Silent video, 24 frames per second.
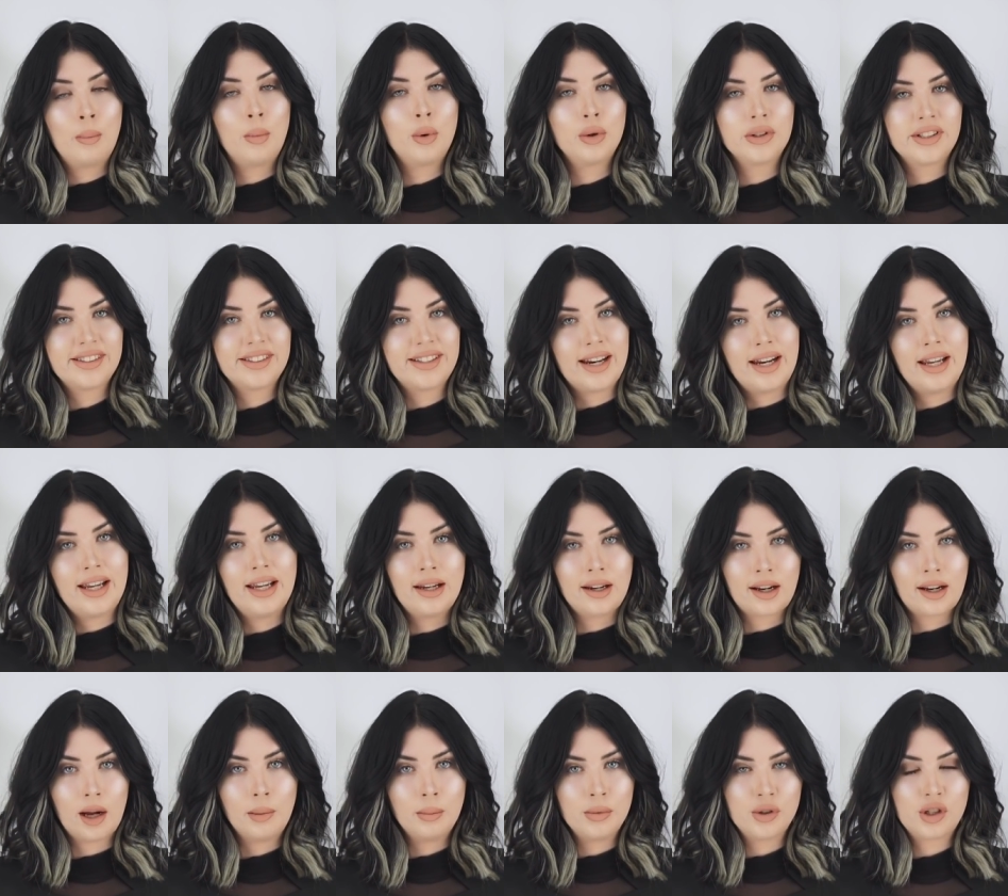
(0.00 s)
a more steady
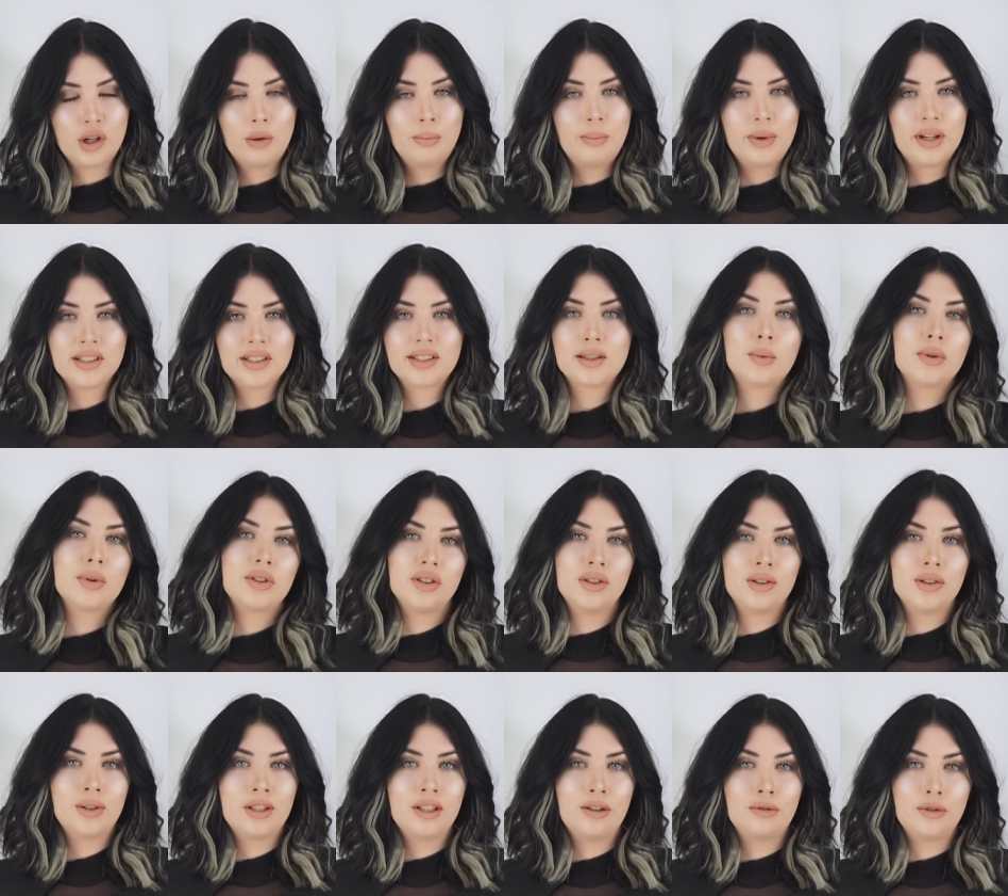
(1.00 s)
income job because I
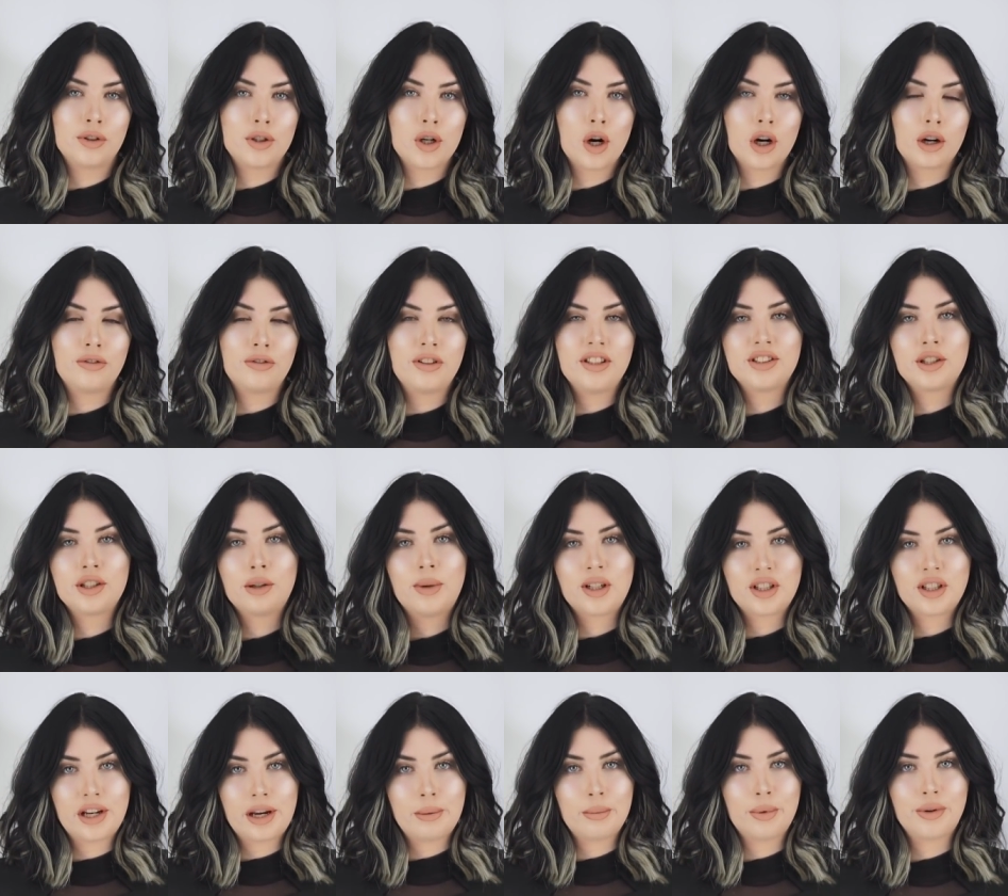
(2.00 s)
wasn't doing the photography so
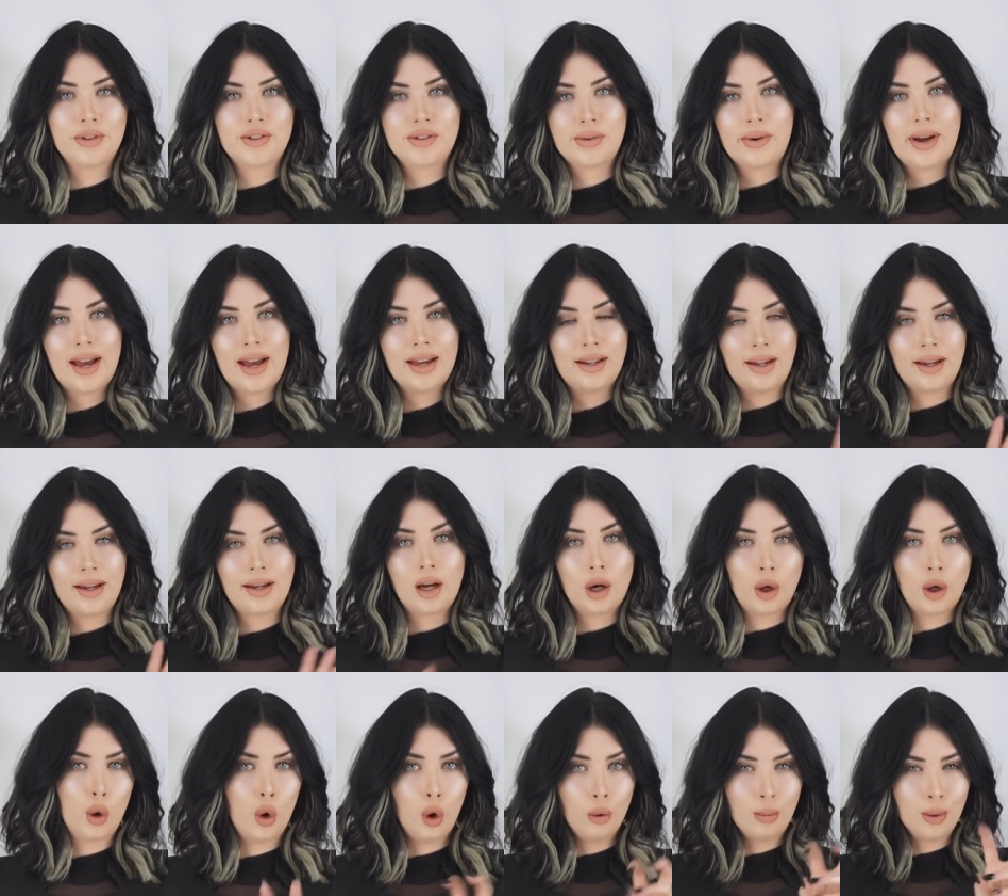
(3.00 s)
much anymore. So I had like a
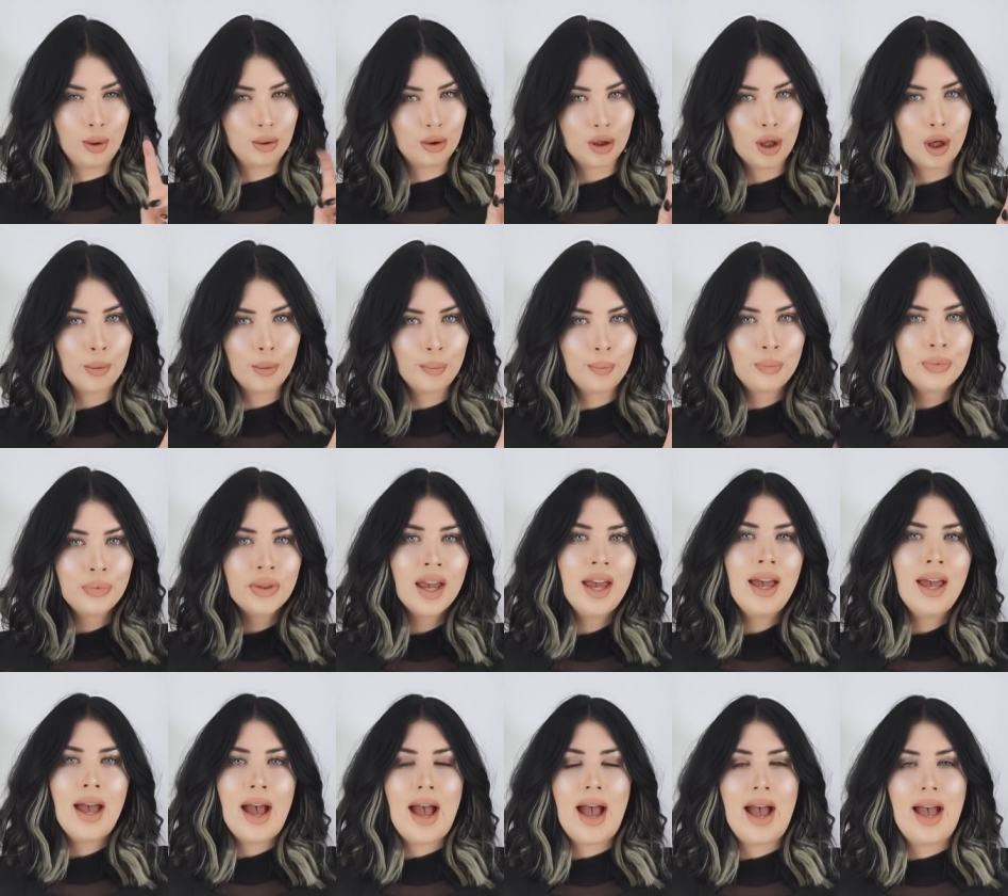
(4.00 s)
normal job.
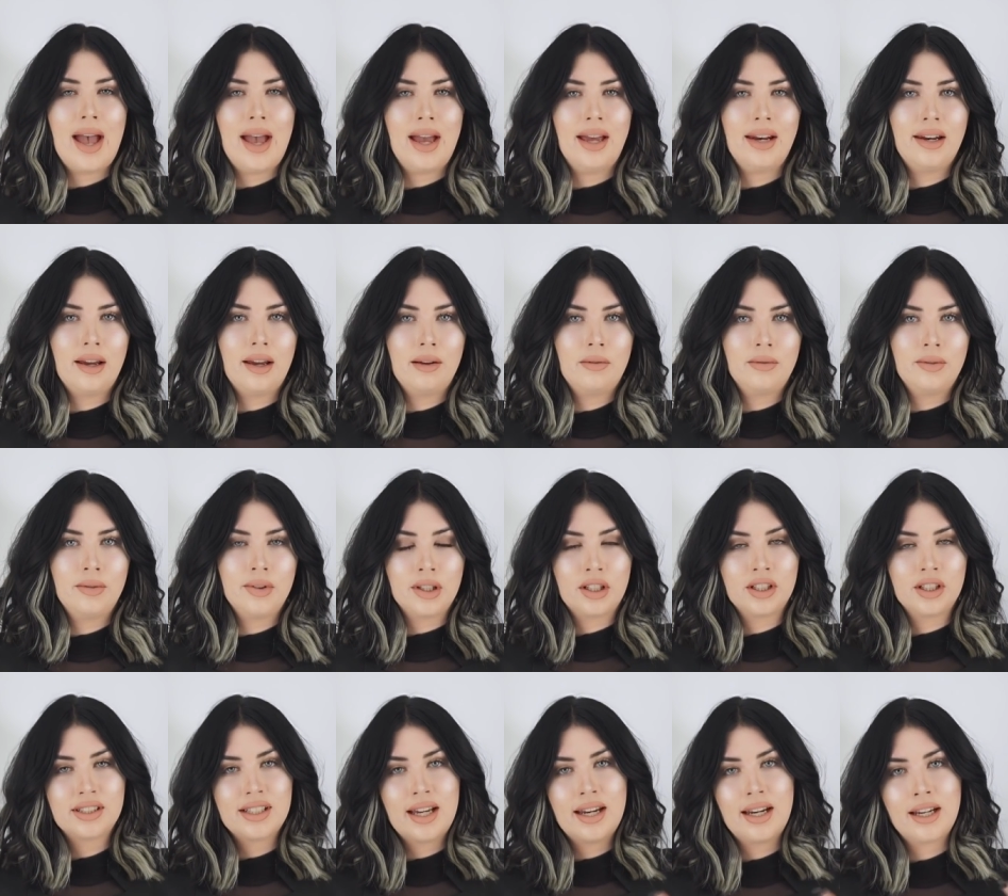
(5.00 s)
And
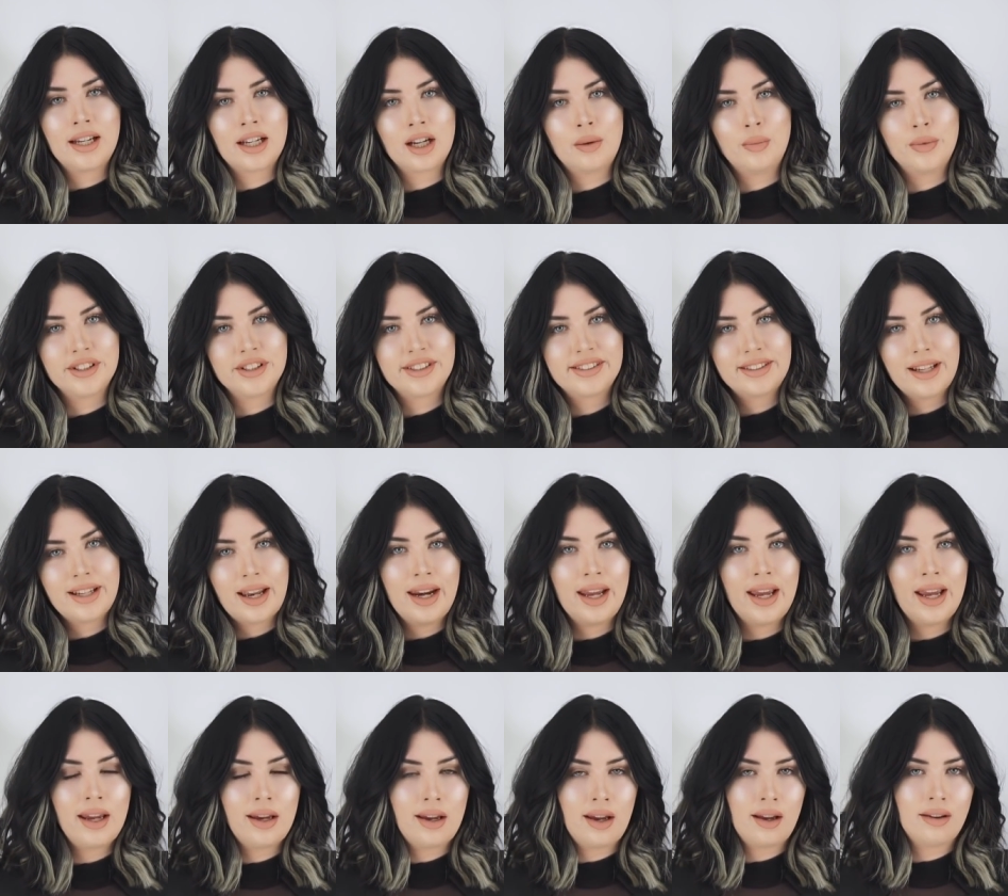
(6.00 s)
because that income was
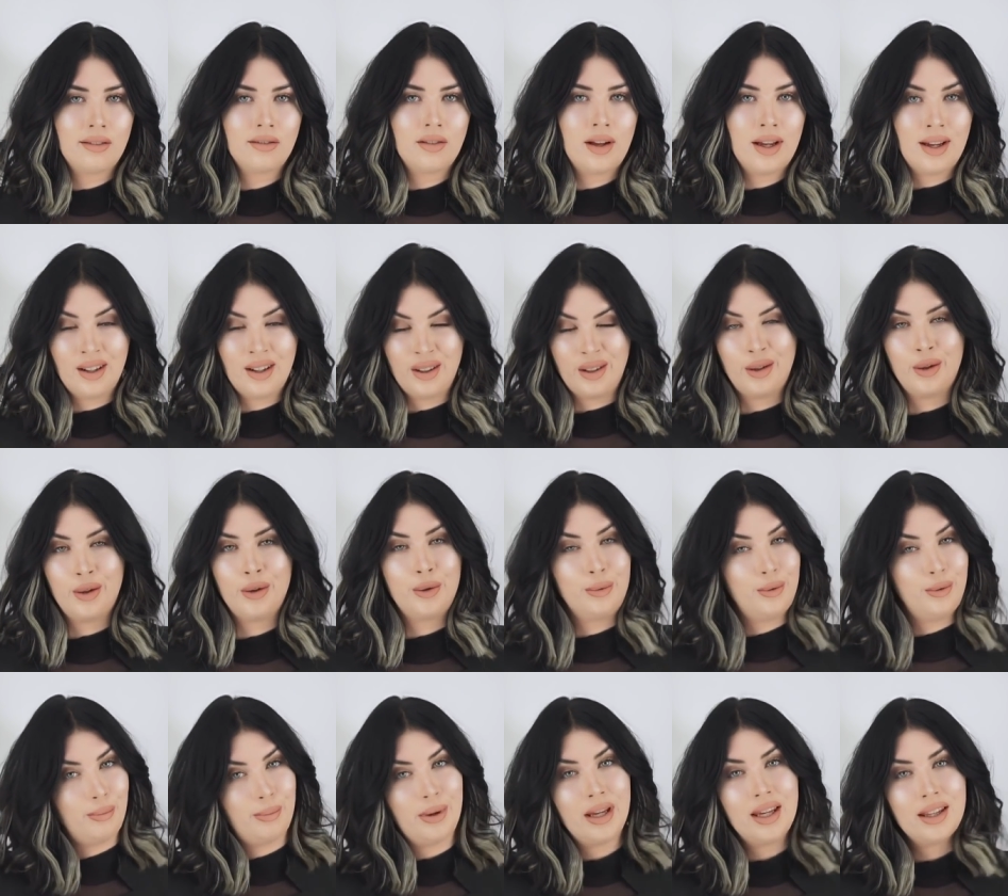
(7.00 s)
steady and I knew it
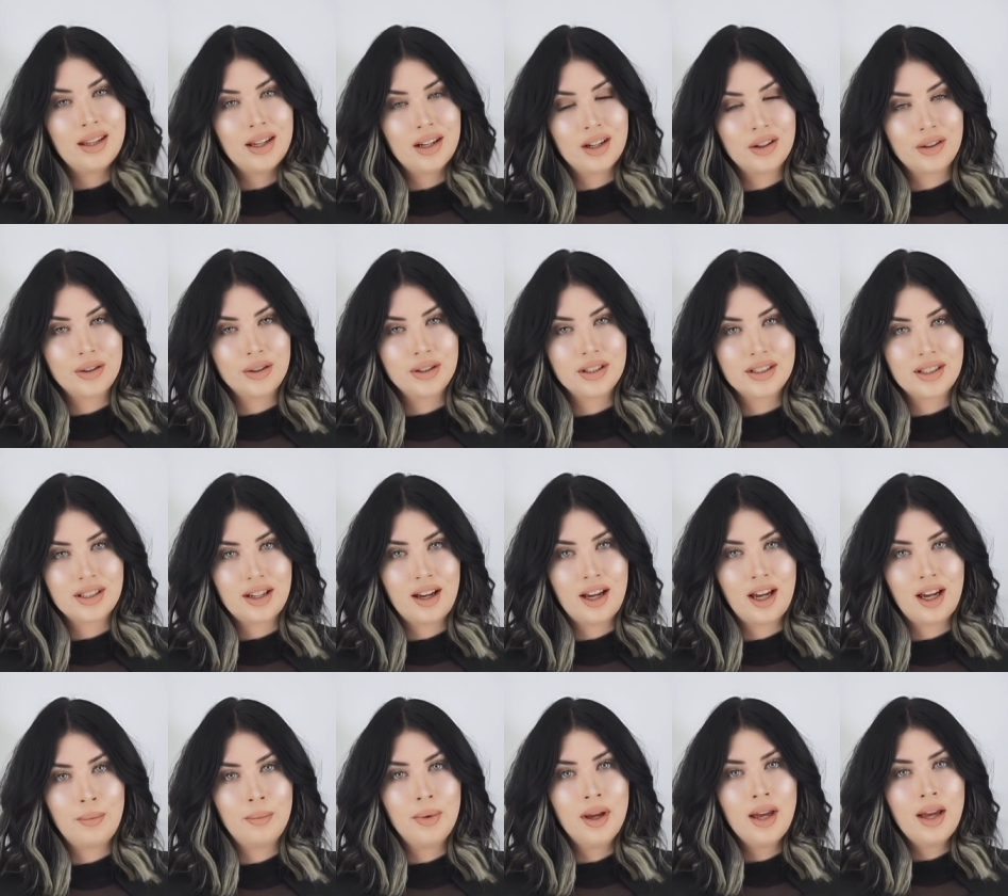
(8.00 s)
would be there all the
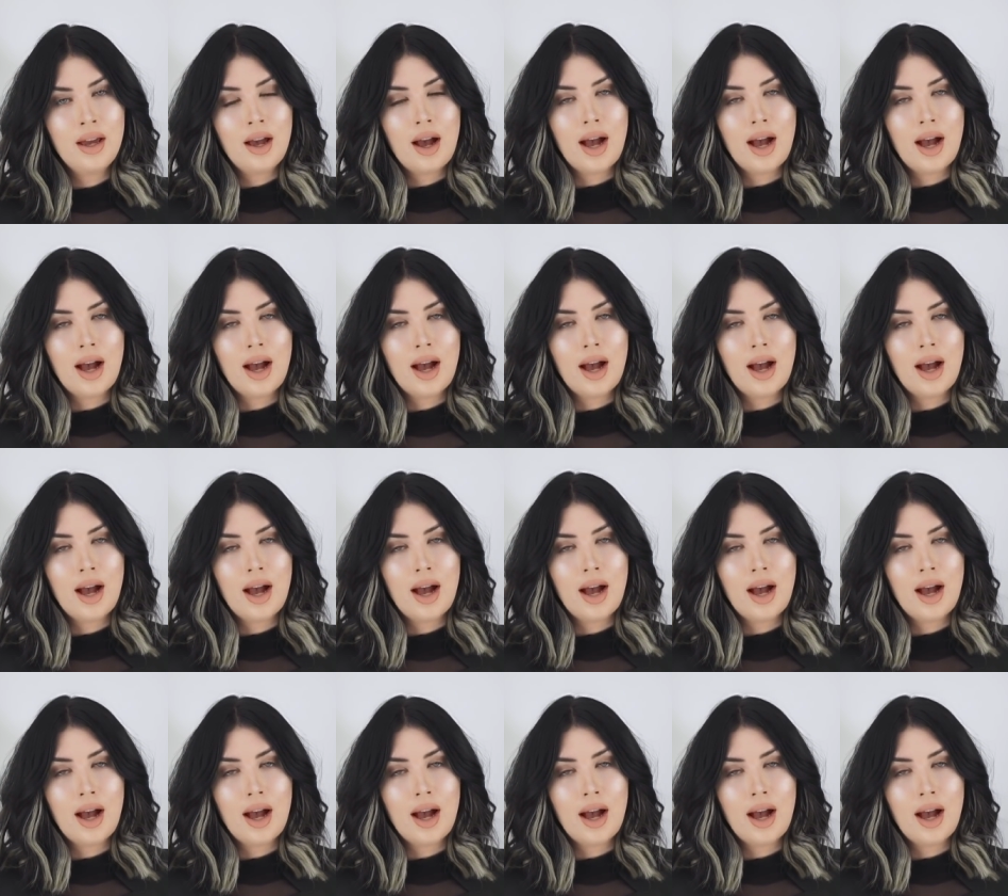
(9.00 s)
time,